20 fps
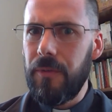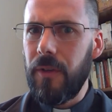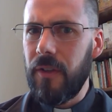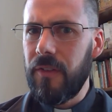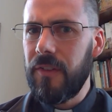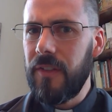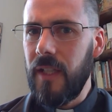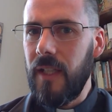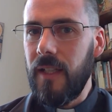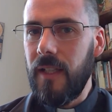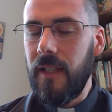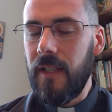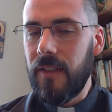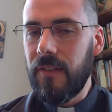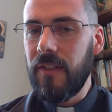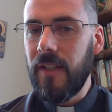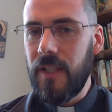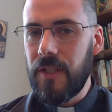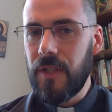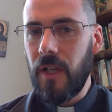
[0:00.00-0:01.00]
Faustina
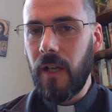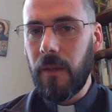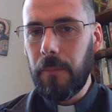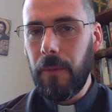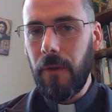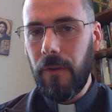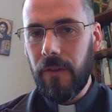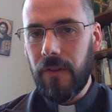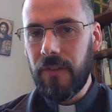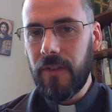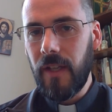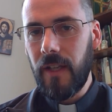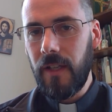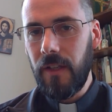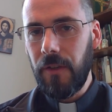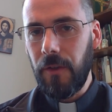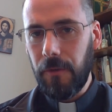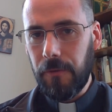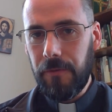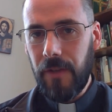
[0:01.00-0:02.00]
and St. John Paul II
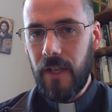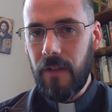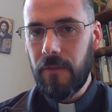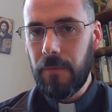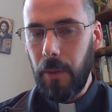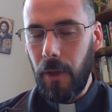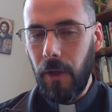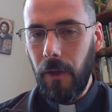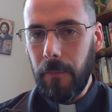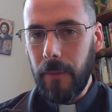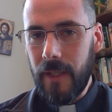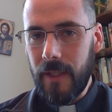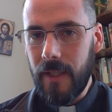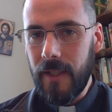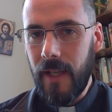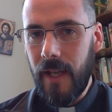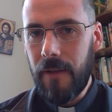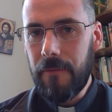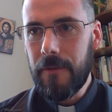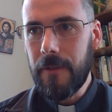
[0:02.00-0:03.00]
are face-palming
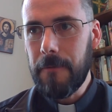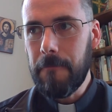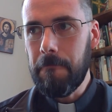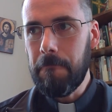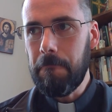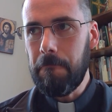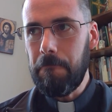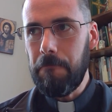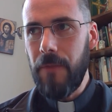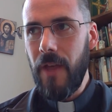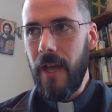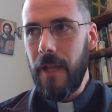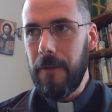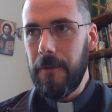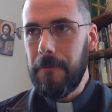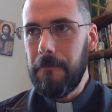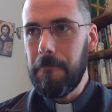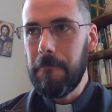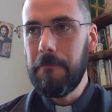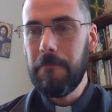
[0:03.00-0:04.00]
in heaven,
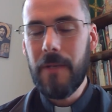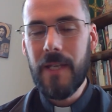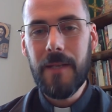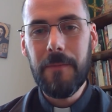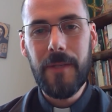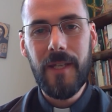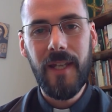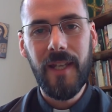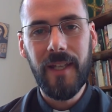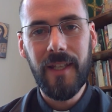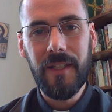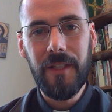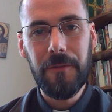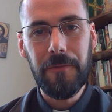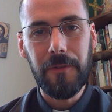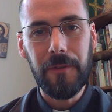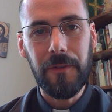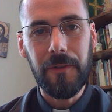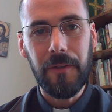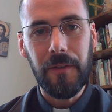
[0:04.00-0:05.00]
that maybe
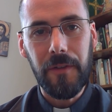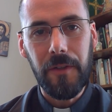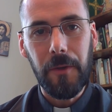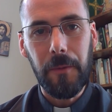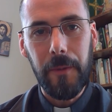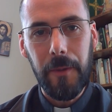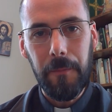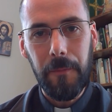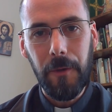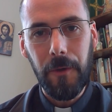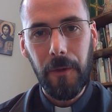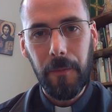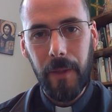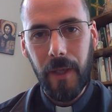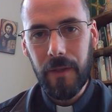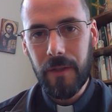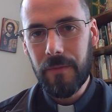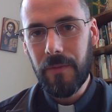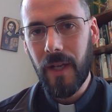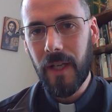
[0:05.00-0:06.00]
you've learned a little bit more
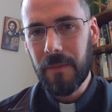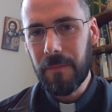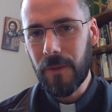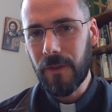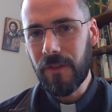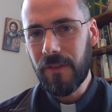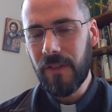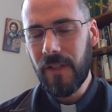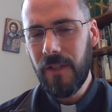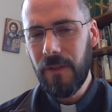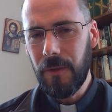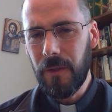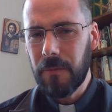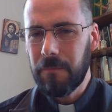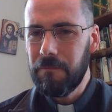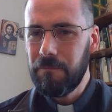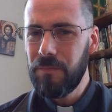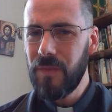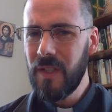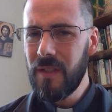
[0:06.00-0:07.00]
about divine mercy,
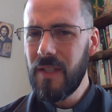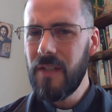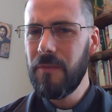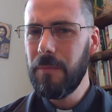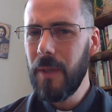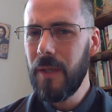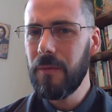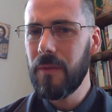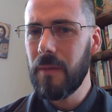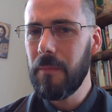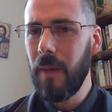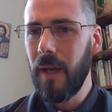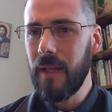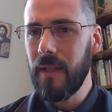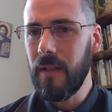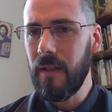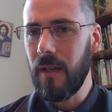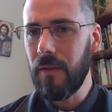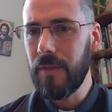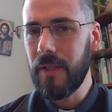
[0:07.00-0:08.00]
or at least been
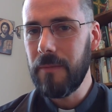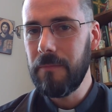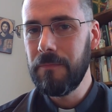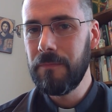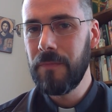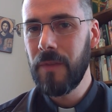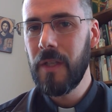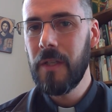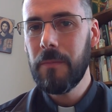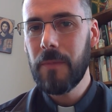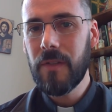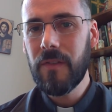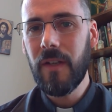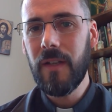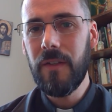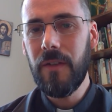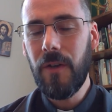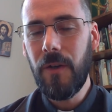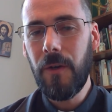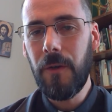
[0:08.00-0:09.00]
reminded of it, because
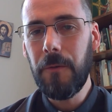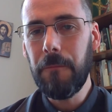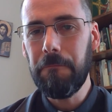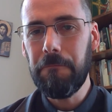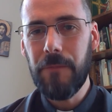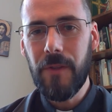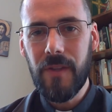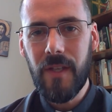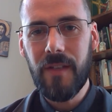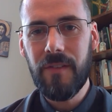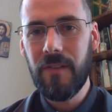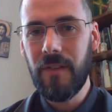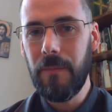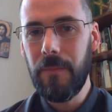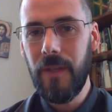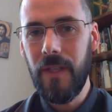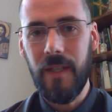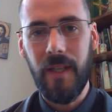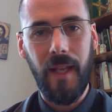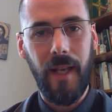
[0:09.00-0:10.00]
I know that that's
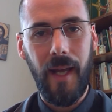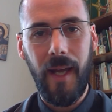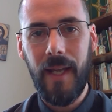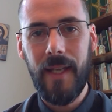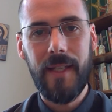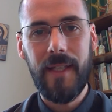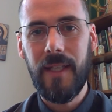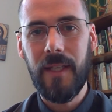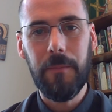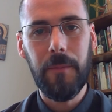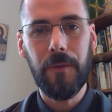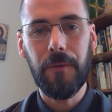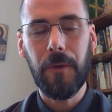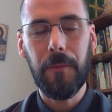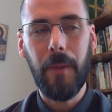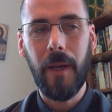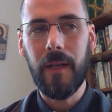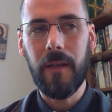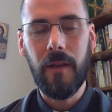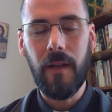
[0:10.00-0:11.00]
something that I can't be
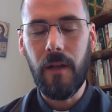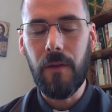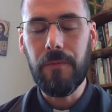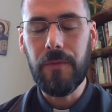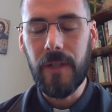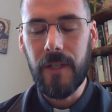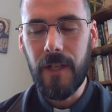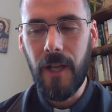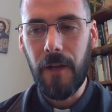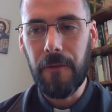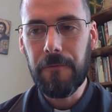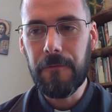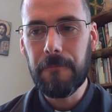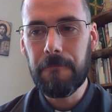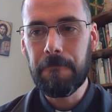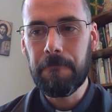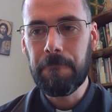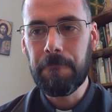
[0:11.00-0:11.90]
reminded of enough.